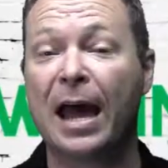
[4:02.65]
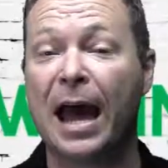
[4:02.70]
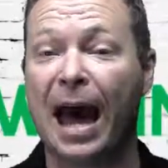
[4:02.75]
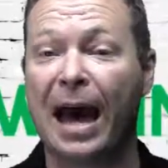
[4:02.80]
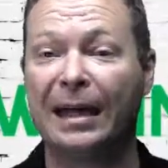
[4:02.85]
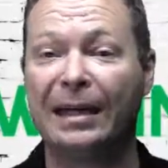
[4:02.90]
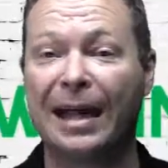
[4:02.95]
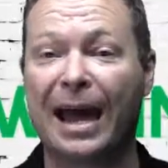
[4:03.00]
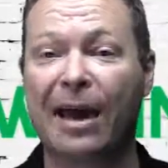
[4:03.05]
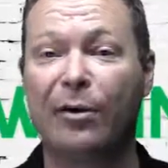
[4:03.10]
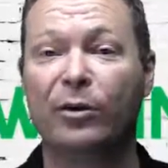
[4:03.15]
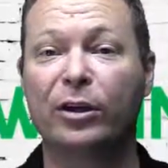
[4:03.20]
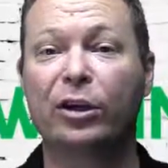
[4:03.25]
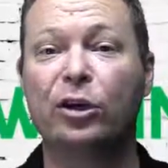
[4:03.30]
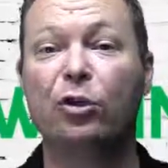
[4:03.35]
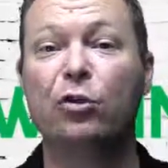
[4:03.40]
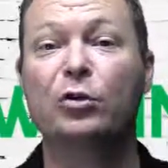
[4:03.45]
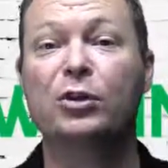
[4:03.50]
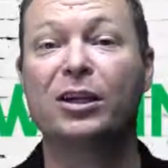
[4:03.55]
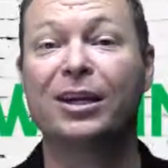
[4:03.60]
allowing
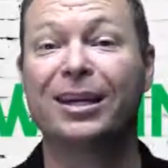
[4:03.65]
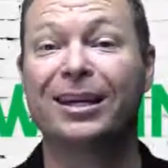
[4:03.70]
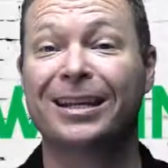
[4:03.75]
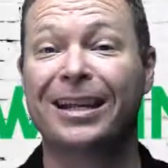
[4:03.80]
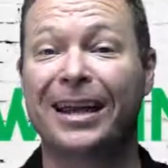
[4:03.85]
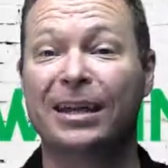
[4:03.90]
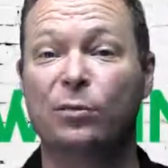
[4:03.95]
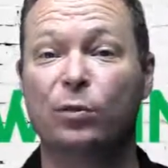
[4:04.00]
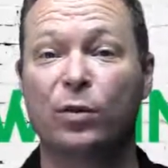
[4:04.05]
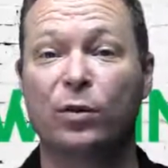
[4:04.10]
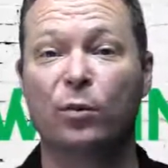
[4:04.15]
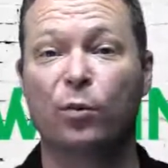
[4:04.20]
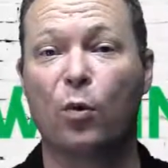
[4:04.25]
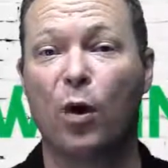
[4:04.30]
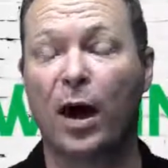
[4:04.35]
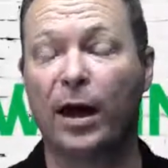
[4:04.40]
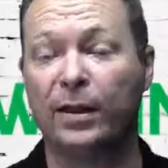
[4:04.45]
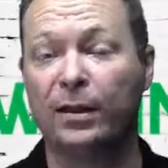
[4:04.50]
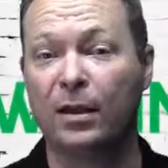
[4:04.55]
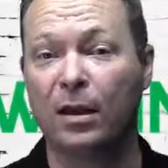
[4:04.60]
you to connect with
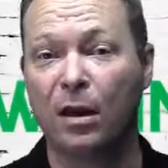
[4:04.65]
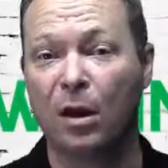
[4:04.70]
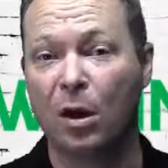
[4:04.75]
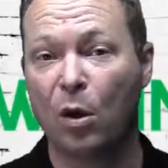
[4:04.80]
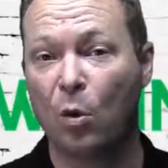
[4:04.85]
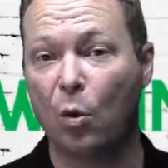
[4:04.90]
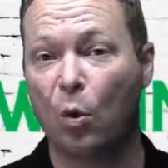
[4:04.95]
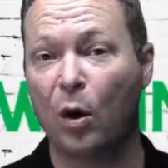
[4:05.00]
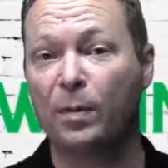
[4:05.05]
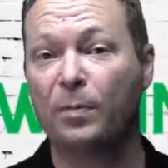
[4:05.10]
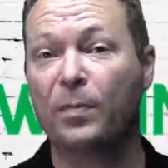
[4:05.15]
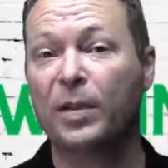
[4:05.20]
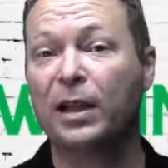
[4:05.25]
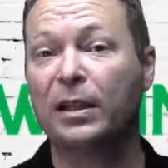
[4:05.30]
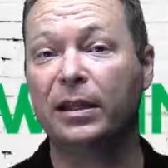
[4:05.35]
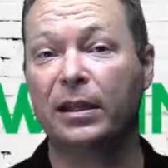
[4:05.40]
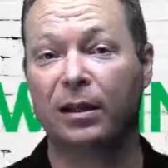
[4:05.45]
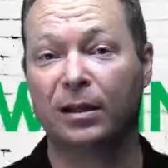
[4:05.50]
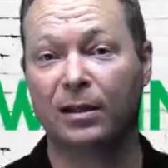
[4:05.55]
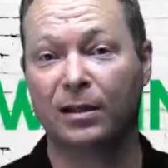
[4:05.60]
1
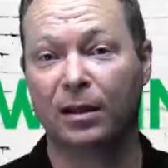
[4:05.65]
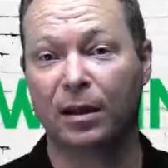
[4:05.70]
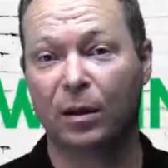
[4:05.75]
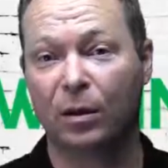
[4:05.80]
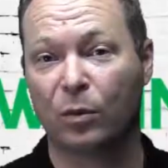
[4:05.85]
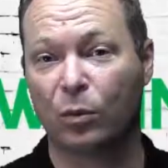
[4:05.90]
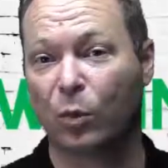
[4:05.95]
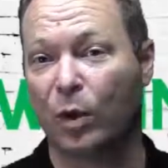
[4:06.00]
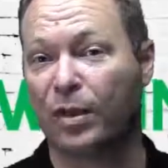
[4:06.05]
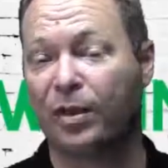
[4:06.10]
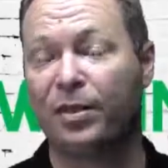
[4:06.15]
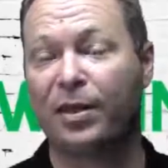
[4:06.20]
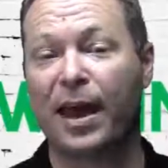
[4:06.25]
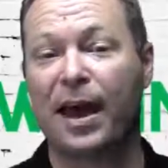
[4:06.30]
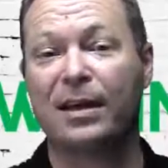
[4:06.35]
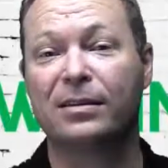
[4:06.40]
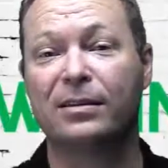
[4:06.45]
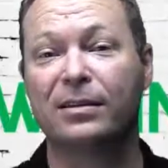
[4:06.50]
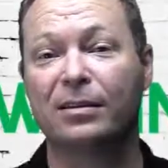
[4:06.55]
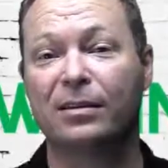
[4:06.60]
million,
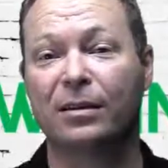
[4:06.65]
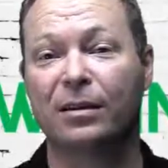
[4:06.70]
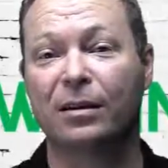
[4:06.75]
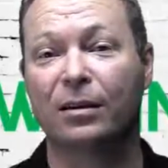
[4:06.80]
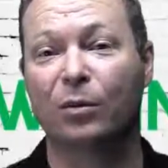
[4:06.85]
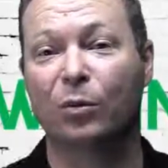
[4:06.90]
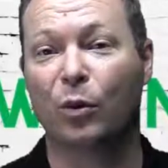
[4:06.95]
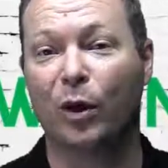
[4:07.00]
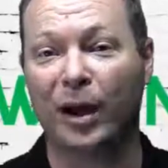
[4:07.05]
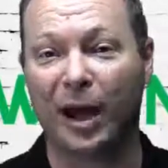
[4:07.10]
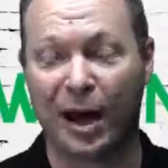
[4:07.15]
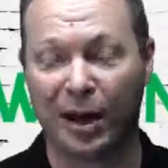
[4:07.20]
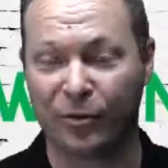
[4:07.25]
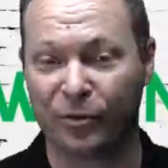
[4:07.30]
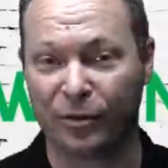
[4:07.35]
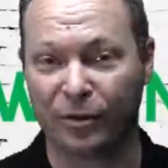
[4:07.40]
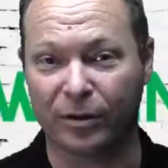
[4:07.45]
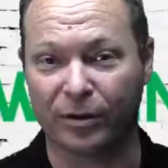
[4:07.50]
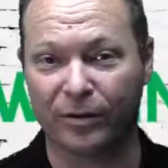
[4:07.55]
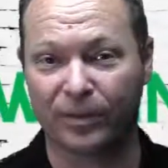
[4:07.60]
1,000,
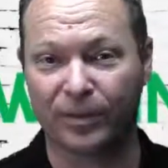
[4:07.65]
100.